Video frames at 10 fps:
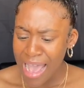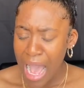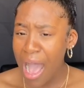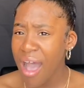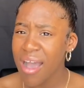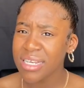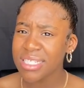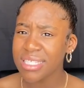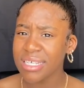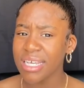I
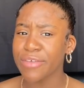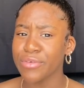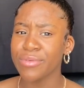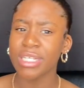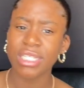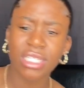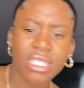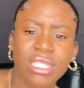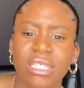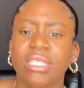honestly, if you're
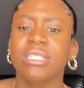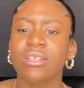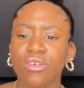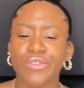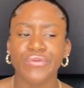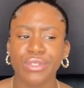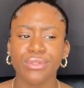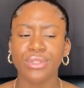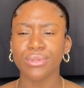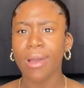religious, this goes for
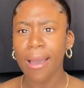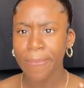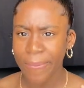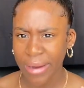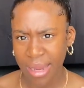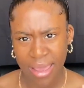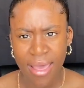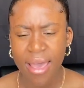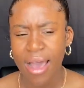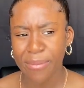you too. I pray
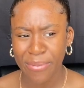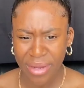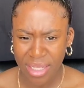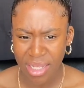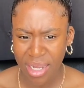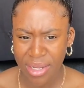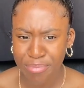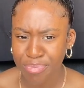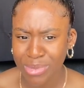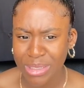a lot.
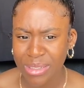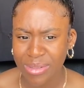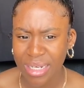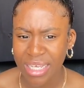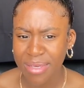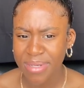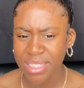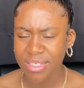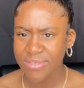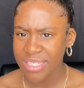When I get
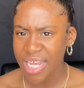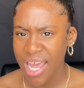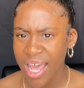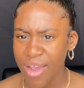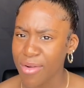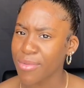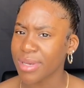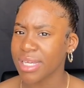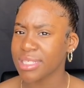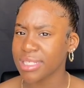myself sad or when
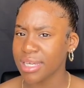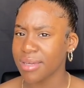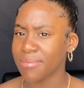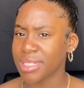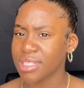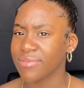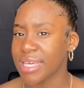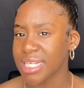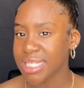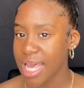I see myself
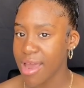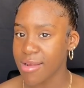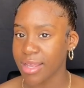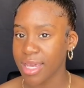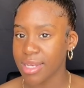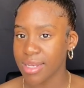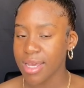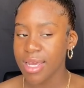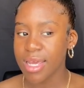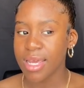getting sad or getting
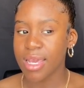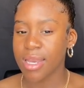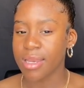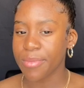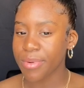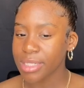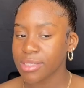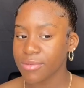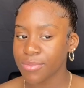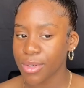in a
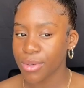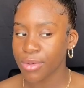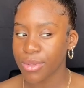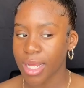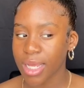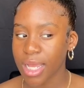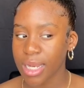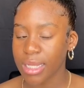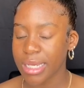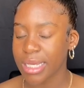depressive mode, I kind
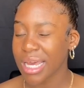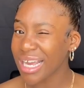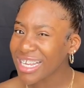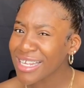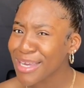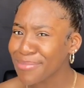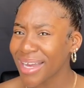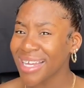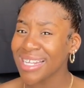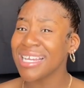of I get up, I
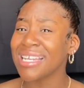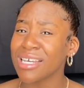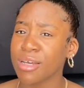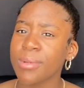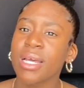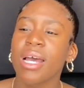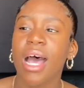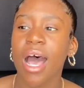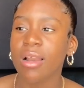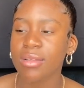clean up.
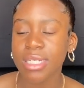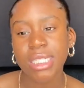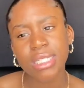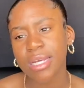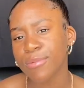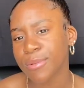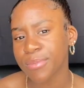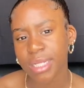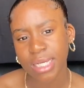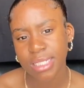I don't like to stay in one
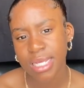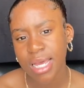place.